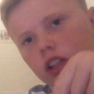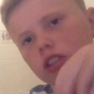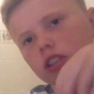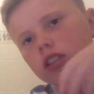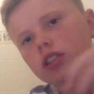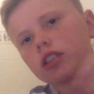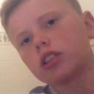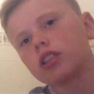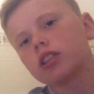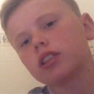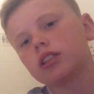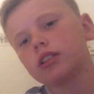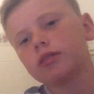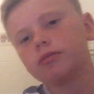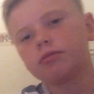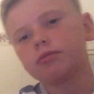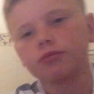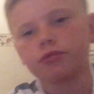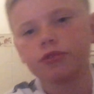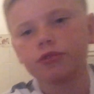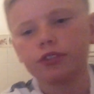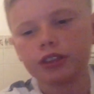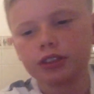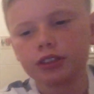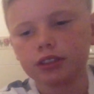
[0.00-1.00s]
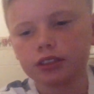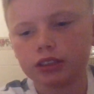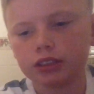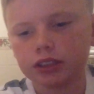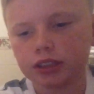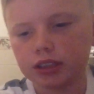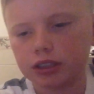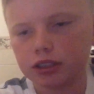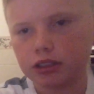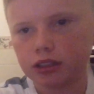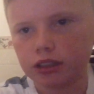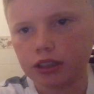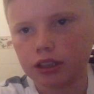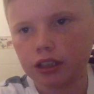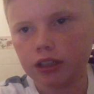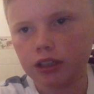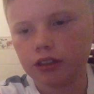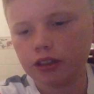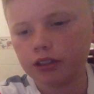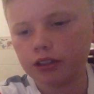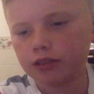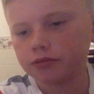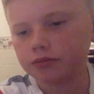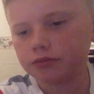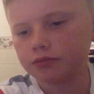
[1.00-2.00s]
the things out there,
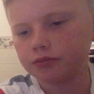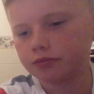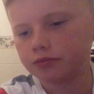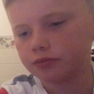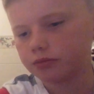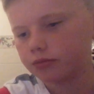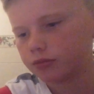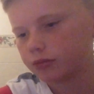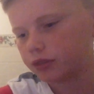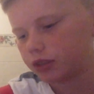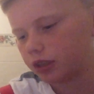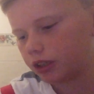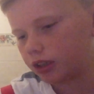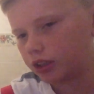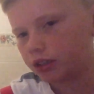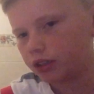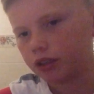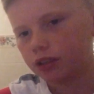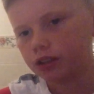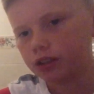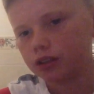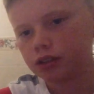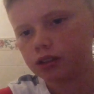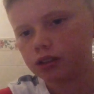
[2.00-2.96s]
yeah? So,